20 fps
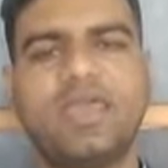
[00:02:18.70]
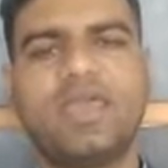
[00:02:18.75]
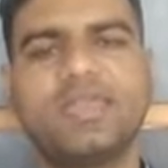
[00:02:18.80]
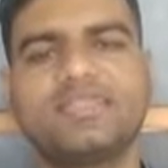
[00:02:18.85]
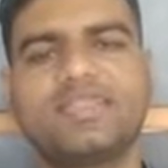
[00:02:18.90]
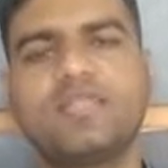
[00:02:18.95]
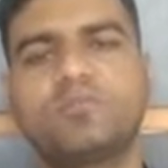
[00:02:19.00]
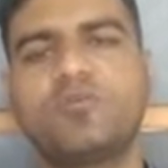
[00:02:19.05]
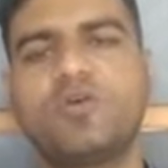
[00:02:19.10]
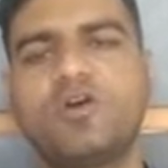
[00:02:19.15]
and
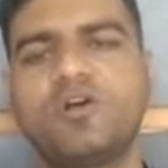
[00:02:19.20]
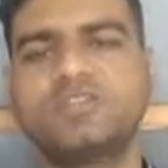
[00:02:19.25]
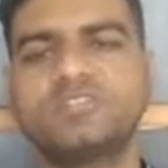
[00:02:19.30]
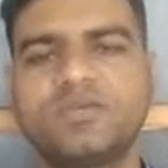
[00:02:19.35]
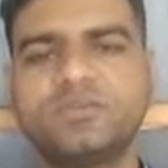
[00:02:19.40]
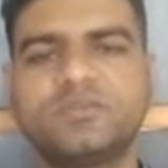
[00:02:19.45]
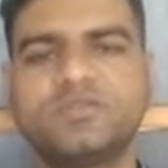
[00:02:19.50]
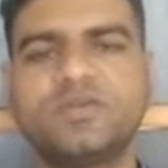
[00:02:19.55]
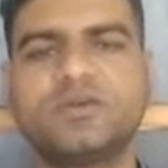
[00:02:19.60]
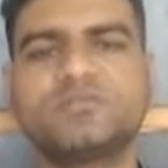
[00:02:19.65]
that four
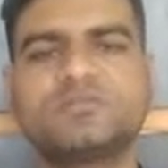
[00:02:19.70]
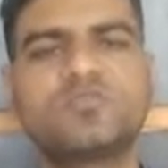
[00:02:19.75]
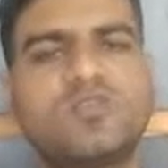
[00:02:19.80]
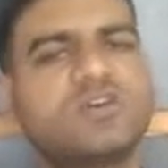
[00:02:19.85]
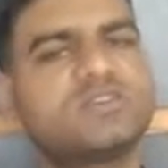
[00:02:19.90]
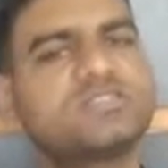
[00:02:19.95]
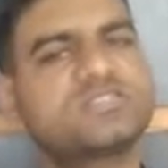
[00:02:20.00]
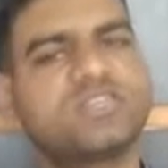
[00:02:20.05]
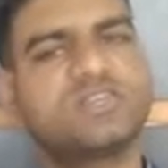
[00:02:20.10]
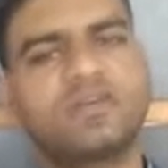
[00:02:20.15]
symptoms
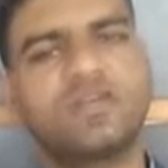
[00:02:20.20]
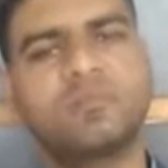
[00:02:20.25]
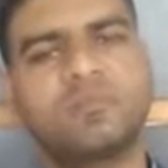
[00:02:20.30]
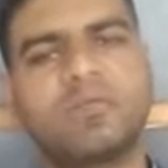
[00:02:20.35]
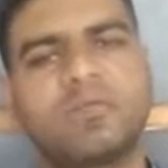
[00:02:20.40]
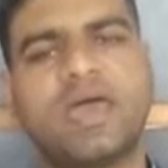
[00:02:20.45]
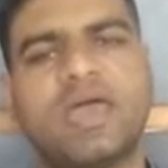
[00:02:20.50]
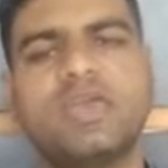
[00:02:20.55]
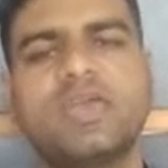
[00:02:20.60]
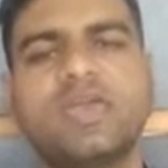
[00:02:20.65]
was given
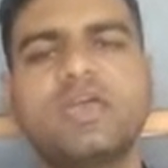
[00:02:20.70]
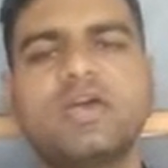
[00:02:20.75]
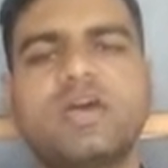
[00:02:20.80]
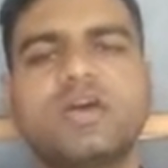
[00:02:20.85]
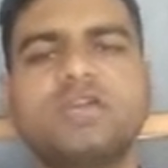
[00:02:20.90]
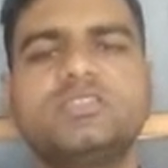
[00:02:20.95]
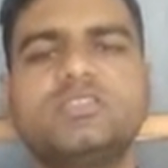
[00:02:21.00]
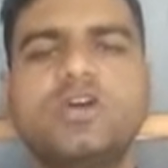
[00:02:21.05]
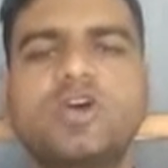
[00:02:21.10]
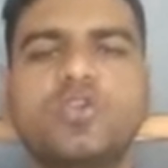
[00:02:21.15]
by
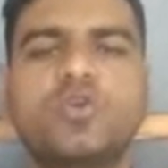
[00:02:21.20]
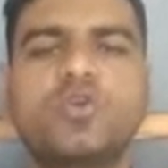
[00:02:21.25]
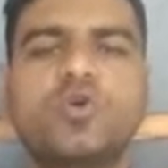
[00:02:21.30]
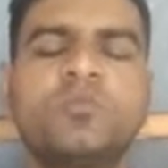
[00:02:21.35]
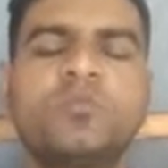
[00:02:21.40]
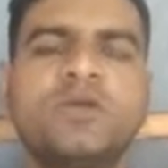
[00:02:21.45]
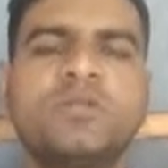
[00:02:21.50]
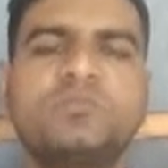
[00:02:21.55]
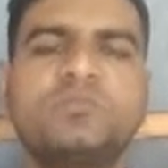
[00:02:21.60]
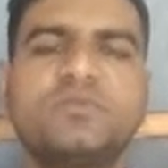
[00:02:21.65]
the
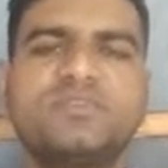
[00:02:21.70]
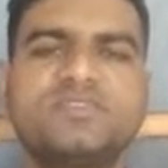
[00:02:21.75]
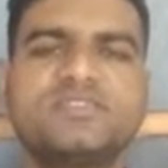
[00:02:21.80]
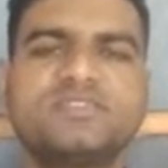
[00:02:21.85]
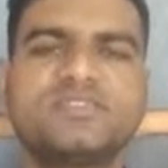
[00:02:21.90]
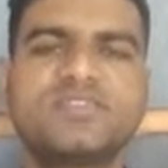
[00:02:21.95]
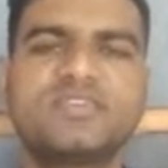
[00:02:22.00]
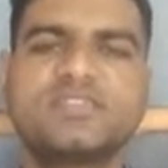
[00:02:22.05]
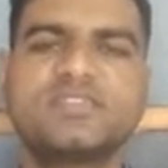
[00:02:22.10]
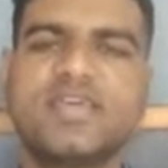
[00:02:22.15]
Roman
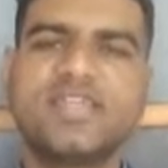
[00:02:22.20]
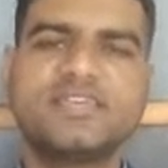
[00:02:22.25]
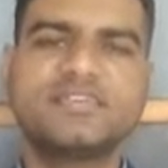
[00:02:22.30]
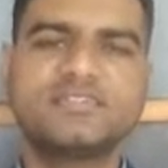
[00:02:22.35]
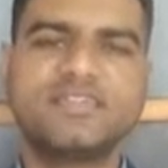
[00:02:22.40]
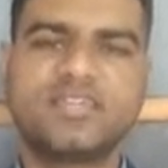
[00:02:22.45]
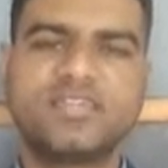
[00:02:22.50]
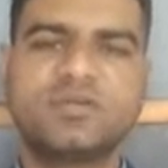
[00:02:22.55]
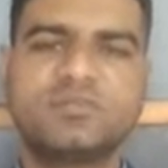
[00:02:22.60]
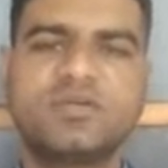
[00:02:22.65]
physician, that is
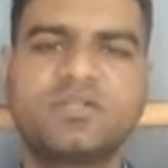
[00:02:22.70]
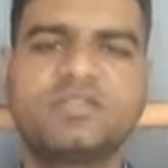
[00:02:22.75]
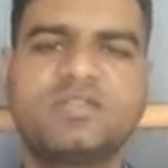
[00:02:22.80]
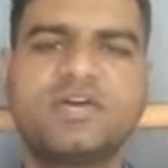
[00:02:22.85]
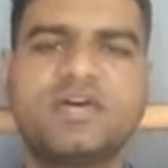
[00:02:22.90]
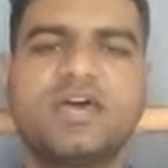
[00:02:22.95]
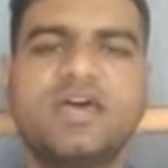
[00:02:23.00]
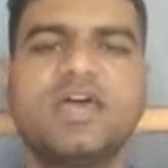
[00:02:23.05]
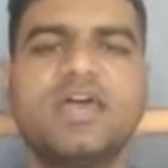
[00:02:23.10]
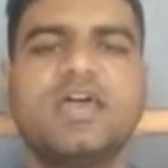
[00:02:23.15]
nothing but
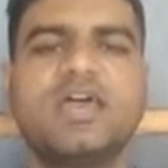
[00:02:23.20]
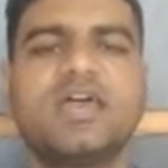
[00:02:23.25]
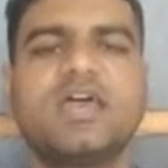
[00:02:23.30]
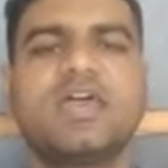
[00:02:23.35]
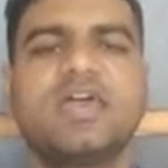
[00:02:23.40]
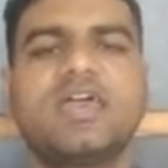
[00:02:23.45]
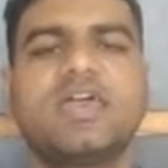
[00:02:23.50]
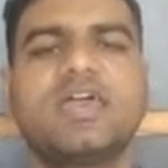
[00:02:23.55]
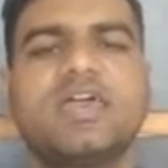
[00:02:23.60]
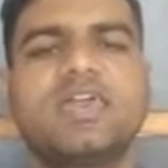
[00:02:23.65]
the
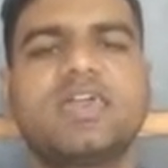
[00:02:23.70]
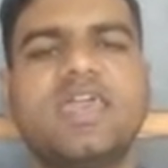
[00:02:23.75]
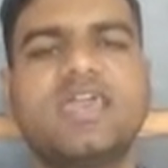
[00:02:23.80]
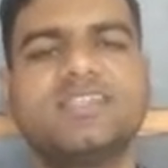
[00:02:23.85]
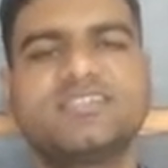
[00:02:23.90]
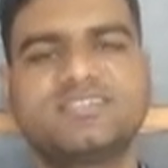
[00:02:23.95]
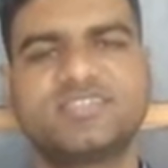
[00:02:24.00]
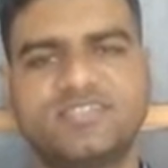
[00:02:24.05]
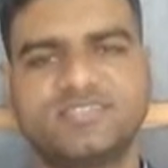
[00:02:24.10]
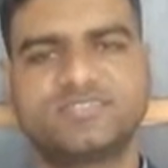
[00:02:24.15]

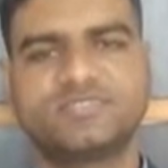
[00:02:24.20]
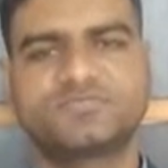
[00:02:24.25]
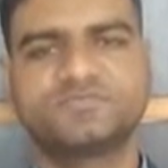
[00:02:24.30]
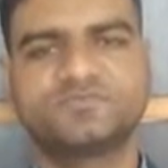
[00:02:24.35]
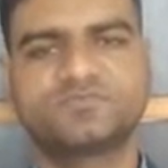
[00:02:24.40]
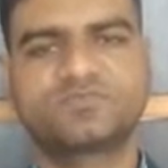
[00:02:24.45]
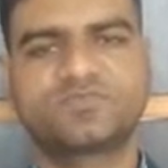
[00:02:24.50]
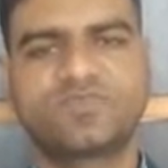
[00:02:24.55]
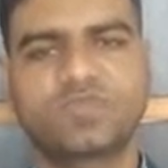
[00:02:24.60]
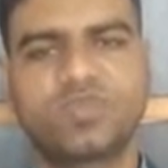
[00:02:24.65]
cancers.
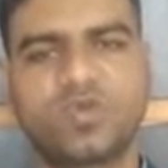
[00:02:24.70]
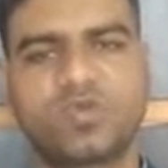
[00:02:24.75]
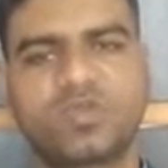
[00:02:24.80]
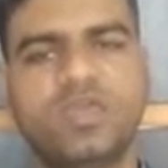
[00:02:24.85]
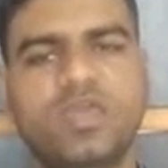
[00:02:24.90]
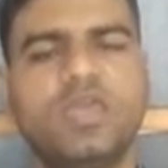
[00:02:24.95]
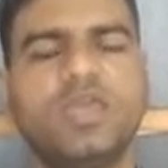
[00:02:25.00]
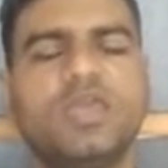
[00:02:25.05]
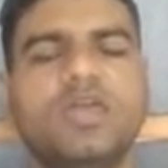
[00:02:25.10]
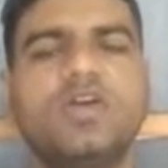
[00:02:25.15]

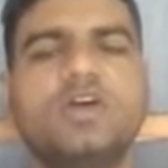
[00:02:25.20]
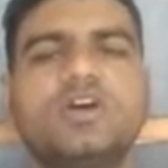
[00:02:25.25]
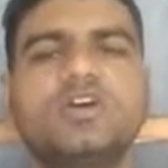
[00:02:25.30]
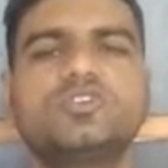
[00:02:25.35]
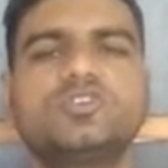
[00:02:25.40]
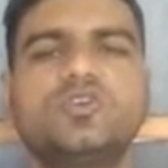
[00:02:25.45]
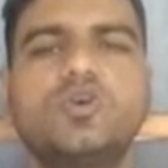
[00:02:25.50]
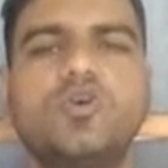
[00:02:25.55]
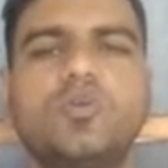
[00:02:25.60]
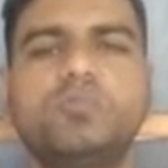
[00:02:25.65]
Okay,
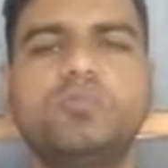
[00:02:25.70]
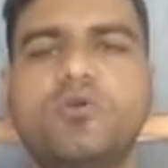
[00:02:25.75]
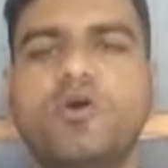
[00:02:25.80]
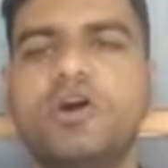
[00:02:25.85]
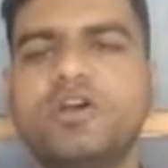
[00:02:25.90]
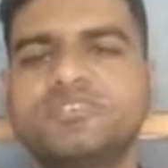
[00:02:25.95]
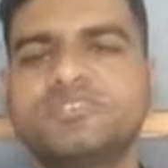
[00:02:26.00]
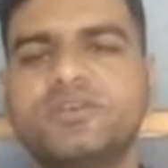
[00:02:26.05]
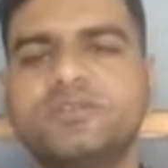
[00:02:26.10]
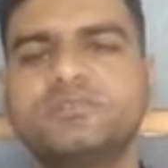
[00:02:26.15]
so
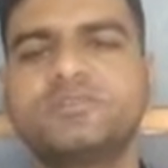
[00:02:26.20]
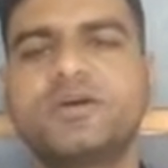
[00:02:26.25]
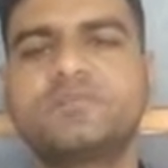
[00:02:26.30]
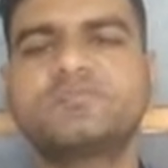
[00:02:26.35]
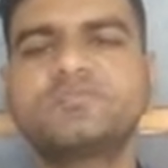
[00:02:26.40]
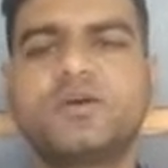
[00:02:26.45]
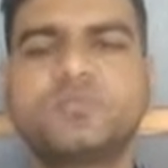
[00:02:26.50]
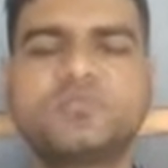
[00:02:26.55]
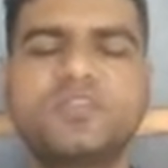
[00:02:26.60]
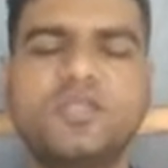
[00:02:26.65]
four
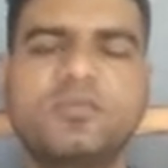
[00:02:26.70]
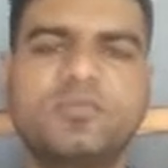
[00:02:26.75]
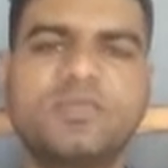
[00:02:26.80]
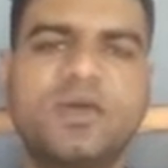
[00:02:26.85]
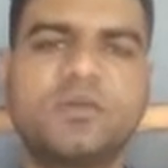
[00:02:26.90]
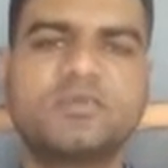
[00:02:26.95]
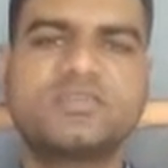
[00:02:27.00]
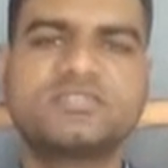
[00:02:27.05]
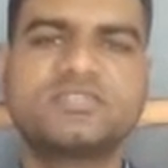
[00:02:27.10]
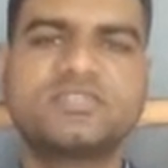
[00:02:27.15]
symptoms of the
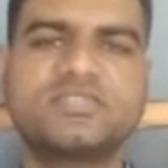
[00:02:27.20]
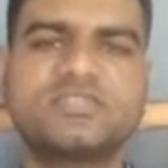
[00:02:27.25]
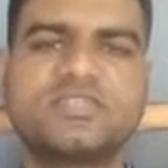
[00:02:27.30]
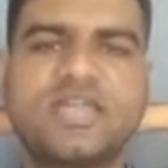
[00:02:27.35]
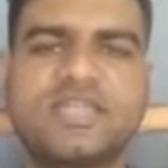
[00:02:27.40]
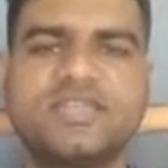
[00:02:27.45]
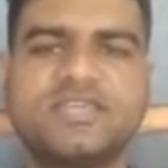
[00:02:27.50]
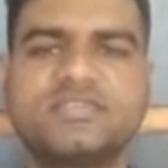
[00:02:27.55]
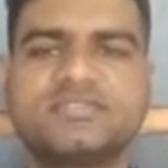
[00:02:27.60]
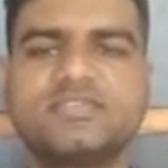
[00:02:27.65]
inflammations,
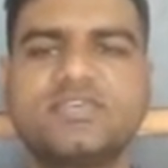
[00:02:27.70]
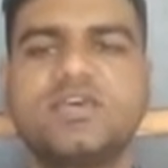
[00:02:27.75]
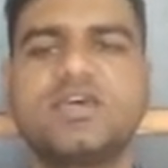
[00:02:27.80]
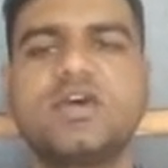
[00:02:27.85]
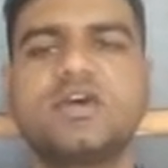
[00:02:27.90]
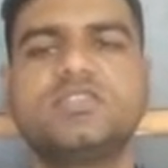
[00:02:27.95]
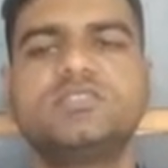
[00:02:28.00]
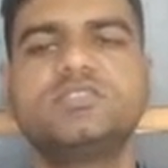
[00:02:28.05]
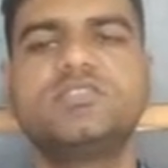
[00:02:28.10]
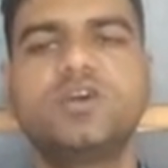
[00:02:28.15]
that is
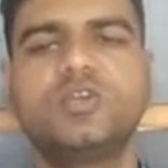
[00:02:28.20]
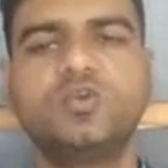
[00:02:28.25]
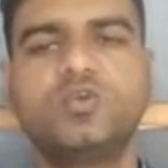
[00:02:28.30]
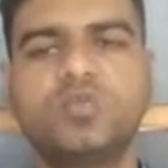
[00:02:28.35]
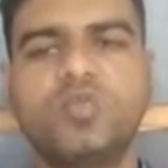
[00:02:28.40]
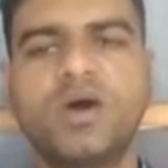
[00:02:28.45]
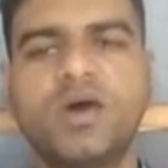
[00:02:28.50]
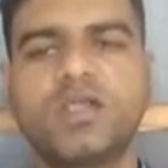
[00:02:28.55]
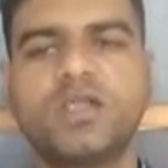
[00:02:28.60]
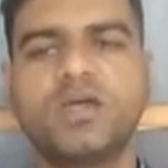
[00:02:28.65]
the
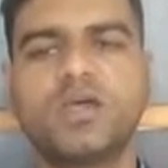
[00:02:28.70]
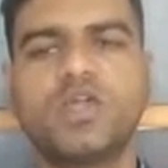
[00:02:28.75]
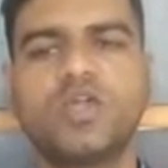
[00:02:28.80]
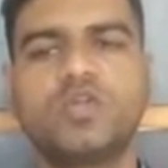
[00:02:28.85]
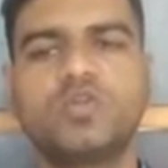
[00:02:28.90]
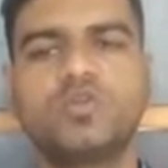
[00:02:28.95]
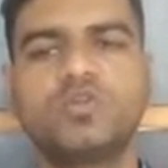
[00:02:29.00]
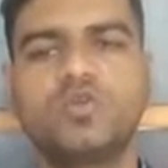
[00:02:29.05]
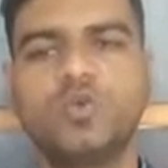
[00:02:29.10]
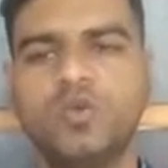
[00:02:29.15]
rubor,
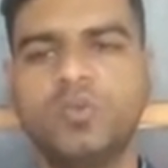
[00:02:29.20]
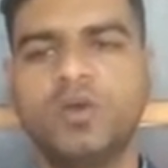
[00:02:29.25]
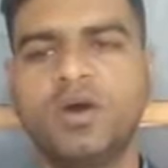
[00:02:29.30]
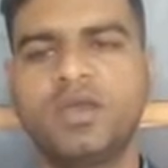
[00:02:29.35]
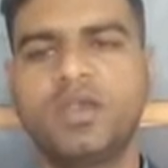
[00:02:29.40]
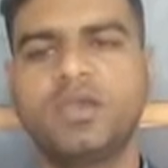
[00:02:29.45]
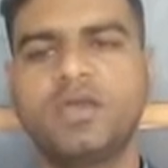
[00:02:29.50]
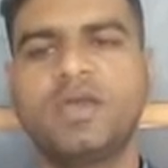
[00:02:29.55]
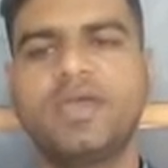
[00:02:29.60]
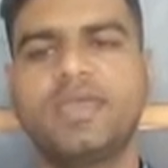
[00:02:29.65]

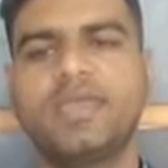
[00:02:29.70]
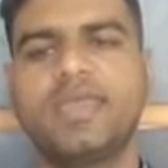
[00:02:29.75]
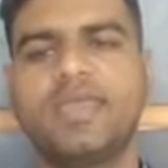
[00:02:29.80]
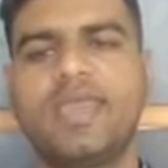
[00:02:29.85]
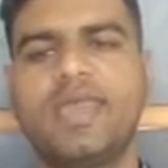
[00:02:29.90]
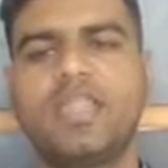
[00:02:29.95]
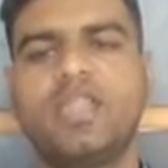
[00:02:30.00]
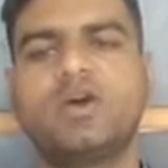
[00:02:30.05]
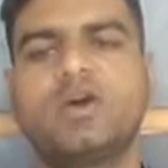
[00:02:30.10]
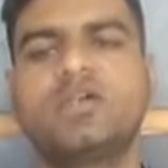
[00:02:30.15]
tumor,
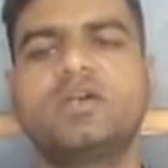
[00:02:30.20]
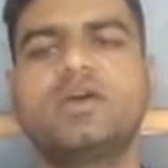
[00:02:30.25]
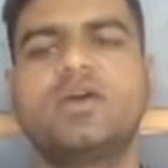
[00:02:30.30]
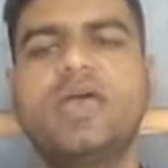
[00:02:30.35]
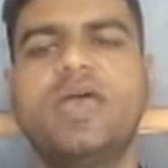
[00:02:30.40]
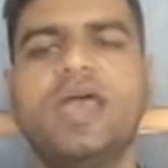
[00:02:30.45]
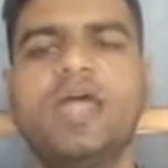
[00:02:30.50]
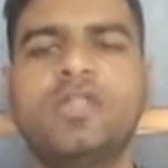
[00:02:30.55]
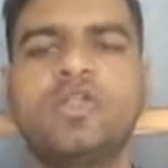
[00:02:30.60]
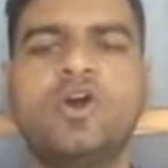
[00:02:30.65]
calor,
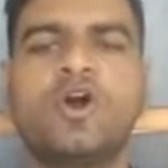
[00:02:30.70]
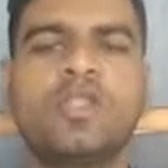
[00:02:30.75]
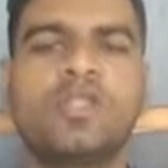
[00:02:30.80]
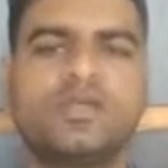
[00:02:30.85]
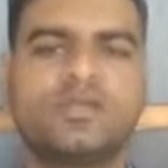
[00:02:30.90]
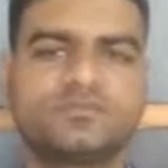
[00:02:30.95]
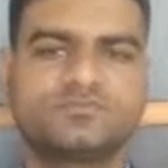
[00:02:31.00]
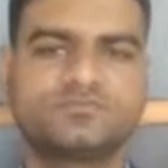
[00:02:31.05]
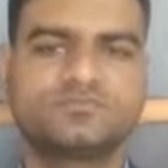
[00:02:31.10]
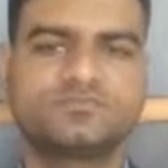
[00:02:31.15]
and dolor.